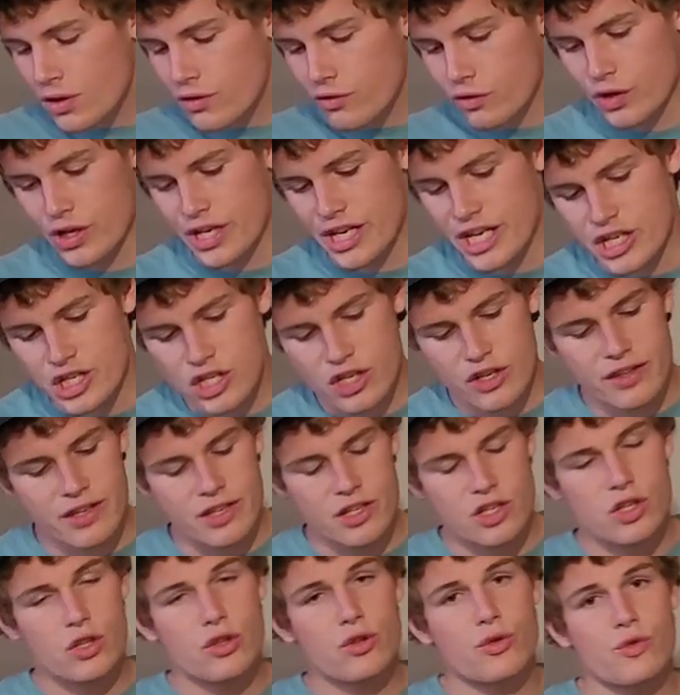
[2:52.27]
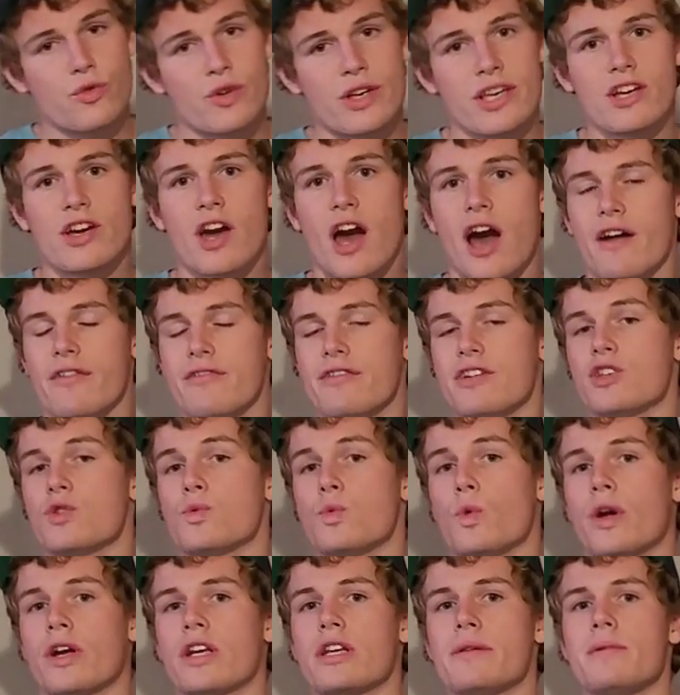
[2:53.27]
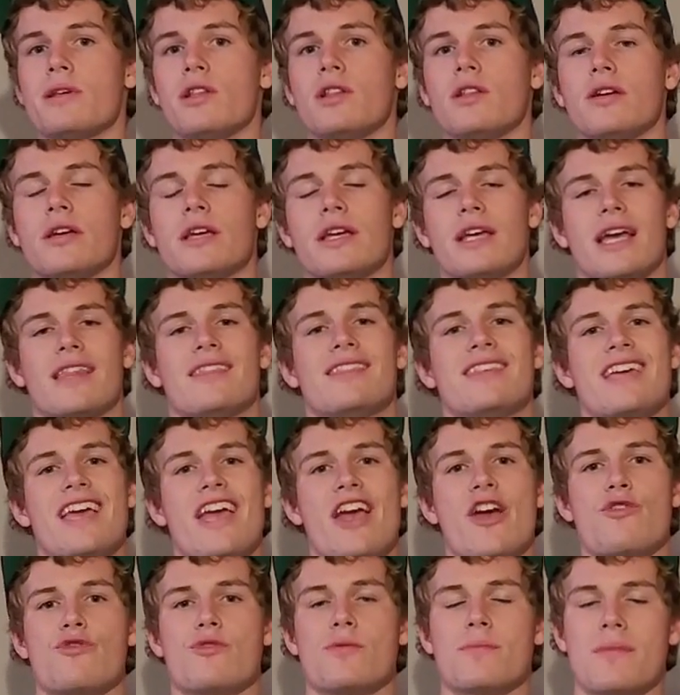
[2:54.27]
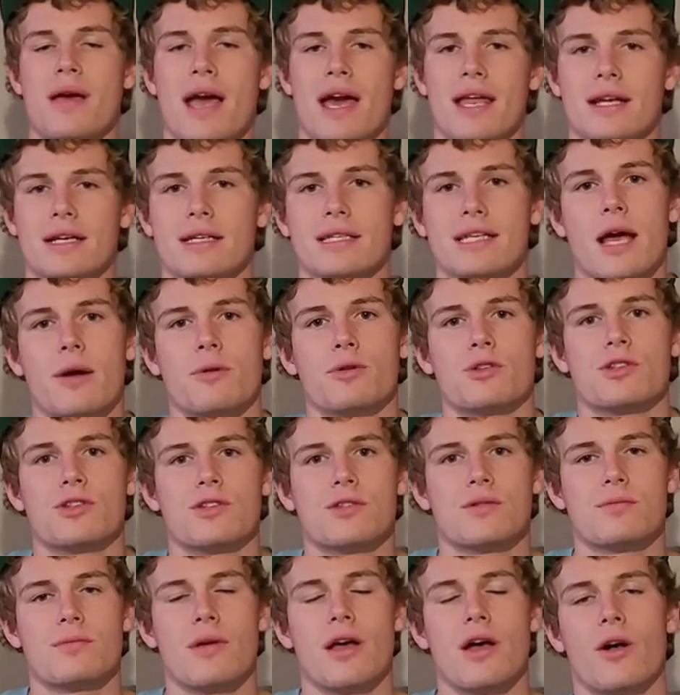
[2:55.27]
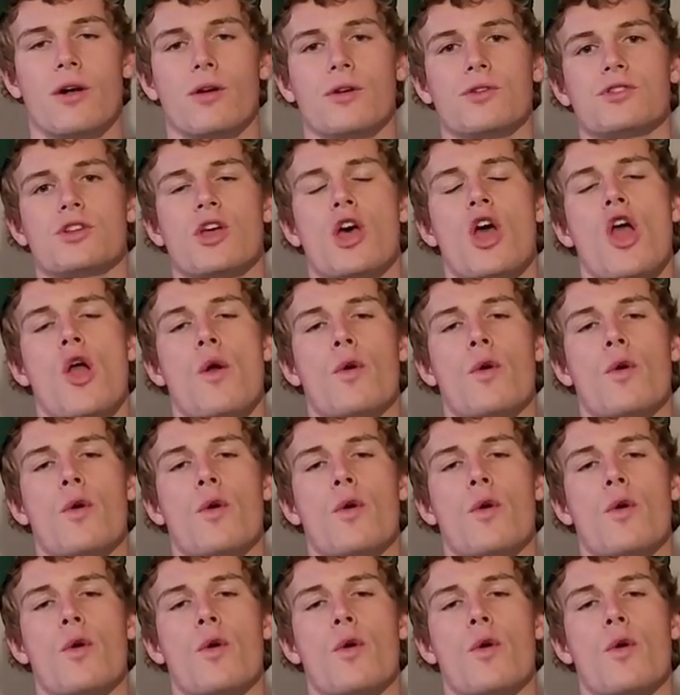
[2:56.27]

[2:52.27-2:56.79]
For each of these three coffees, we're gonna be looking at the aromatics, how it smells.